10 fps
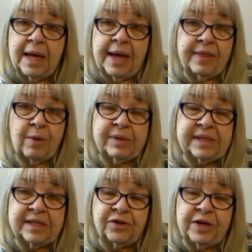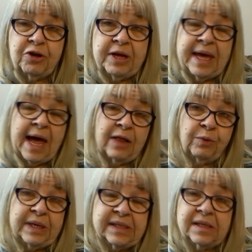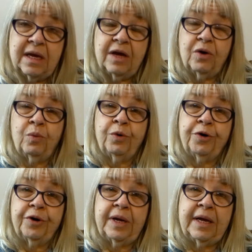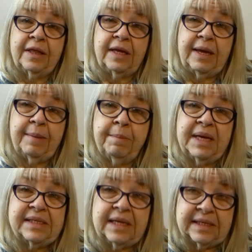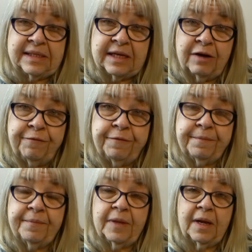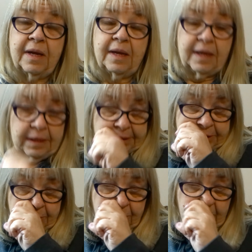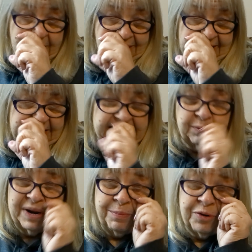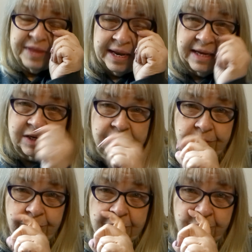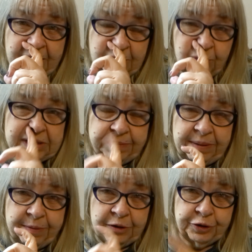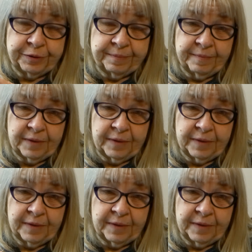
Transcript: and that was it. So the only calories were in the mix itself. So like I said, when I put that into the recipe builder,